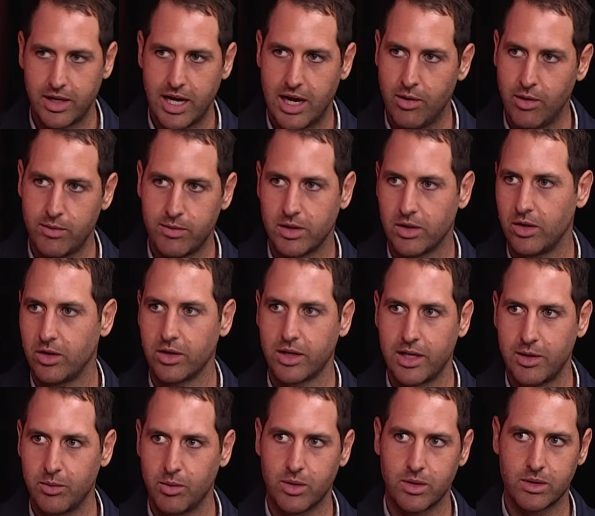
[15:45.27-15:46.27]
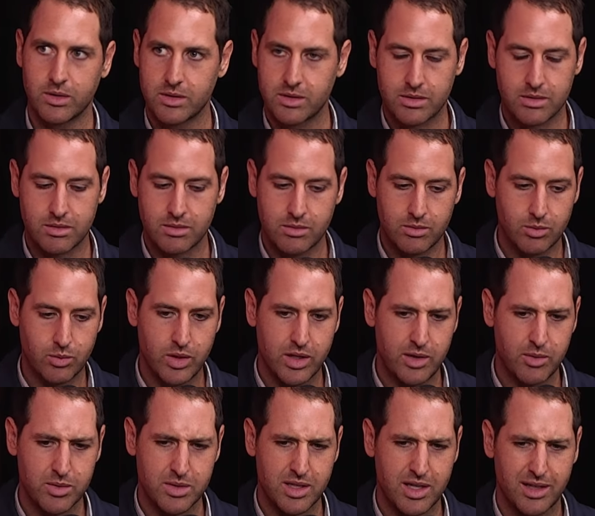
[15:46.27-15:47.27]
however long he was
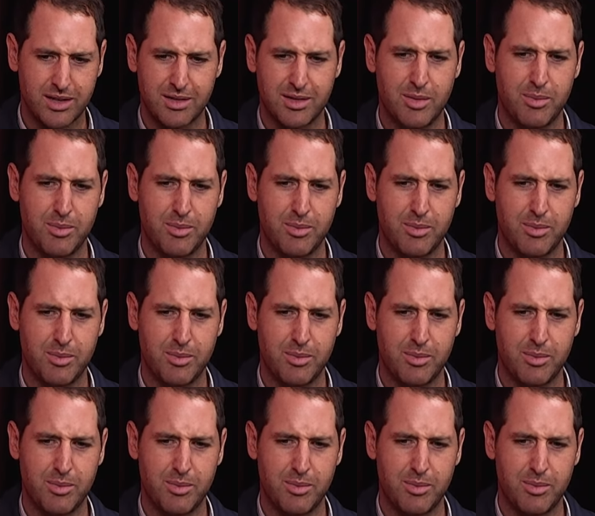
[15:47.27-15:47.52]
when he was like